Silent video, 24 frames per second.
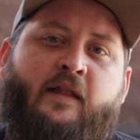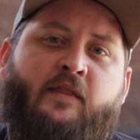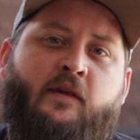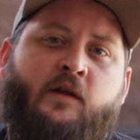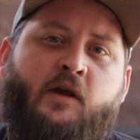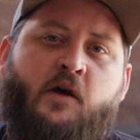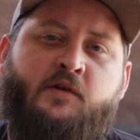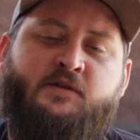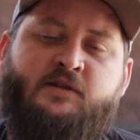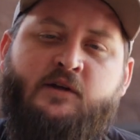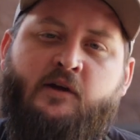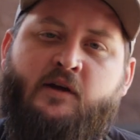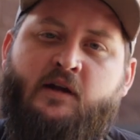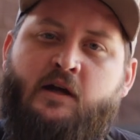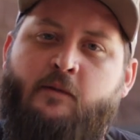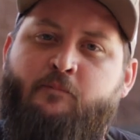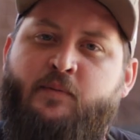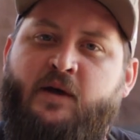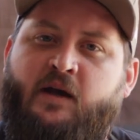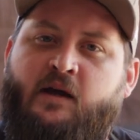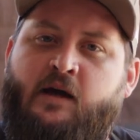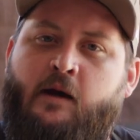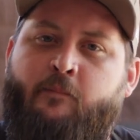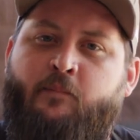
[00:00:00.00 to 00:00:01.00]
the notes you're gonna
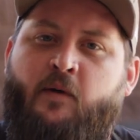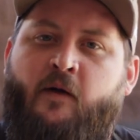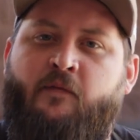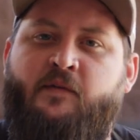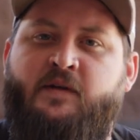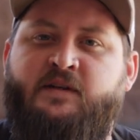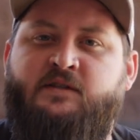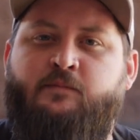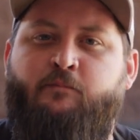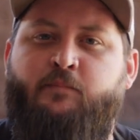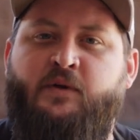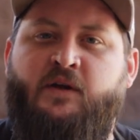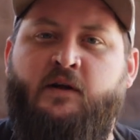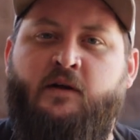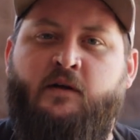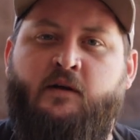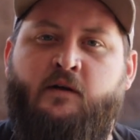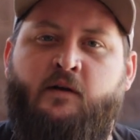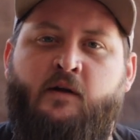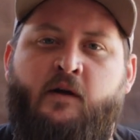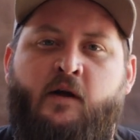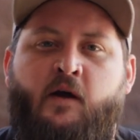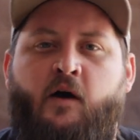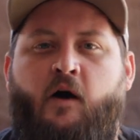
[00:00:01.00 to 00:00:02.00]
pick up on this
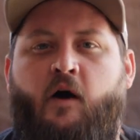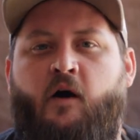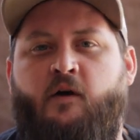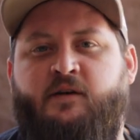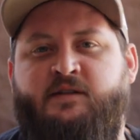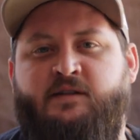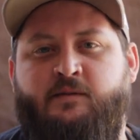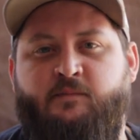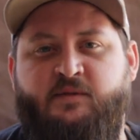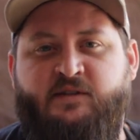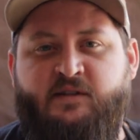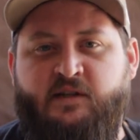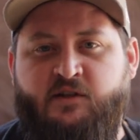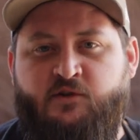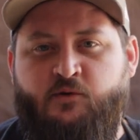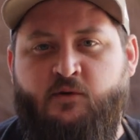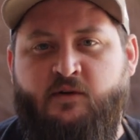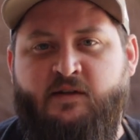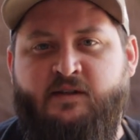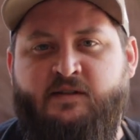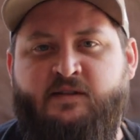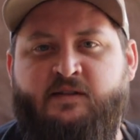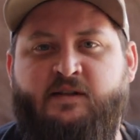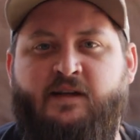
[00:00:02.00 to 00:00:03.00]
beer are some
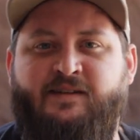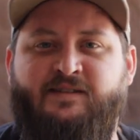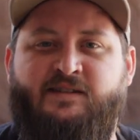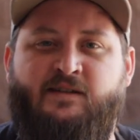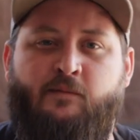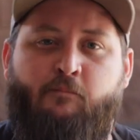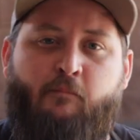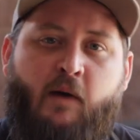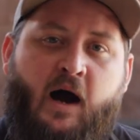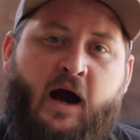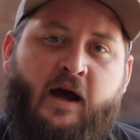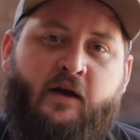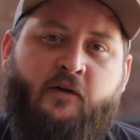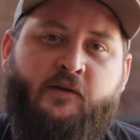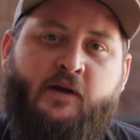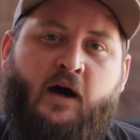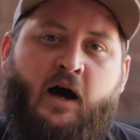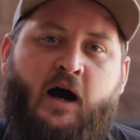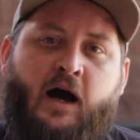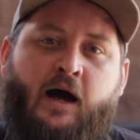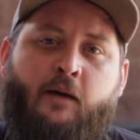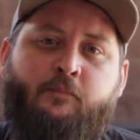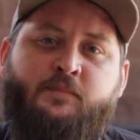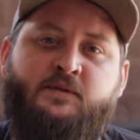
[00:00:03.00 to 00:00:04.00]
citrus and some mild
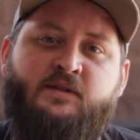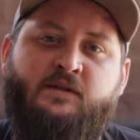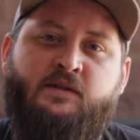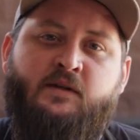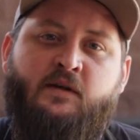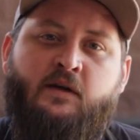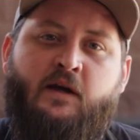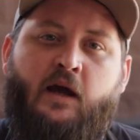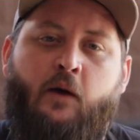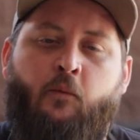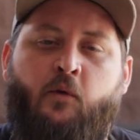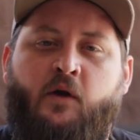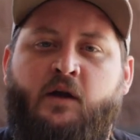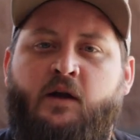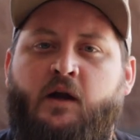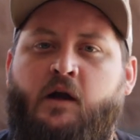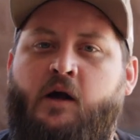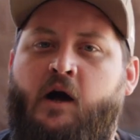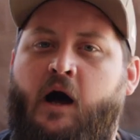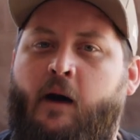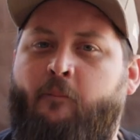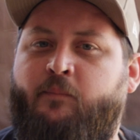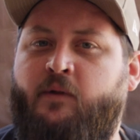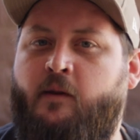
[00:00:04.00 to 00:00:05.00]
hops, and we're gonna
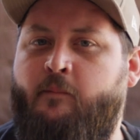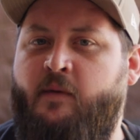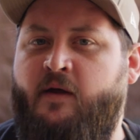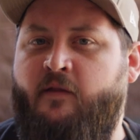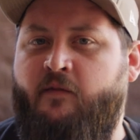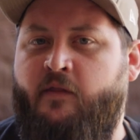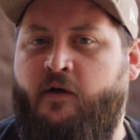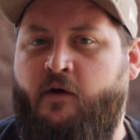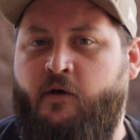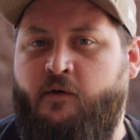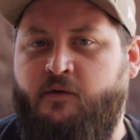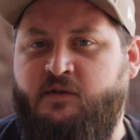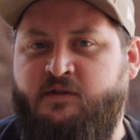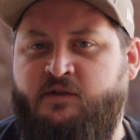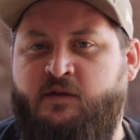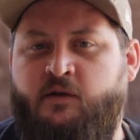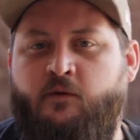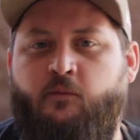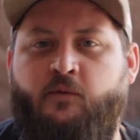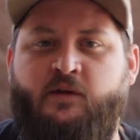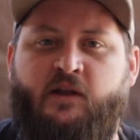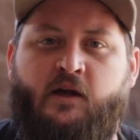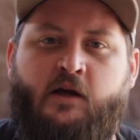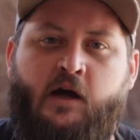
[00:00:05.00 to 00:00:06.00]
complement those
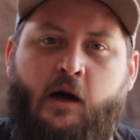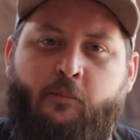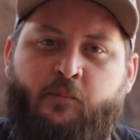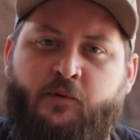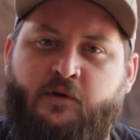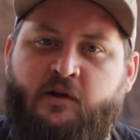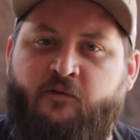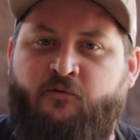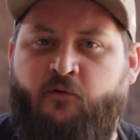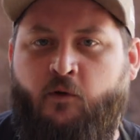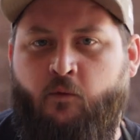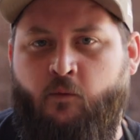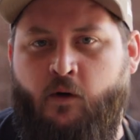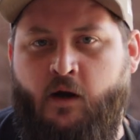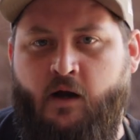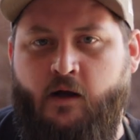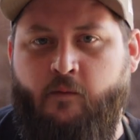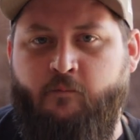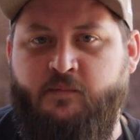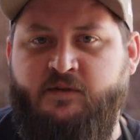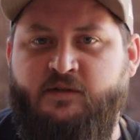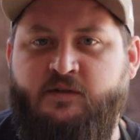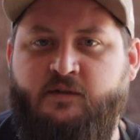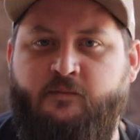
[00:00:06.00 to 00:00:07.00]
with a couple different
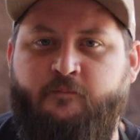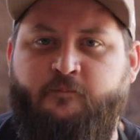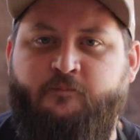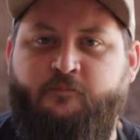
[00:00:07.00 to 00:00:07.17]
rubs.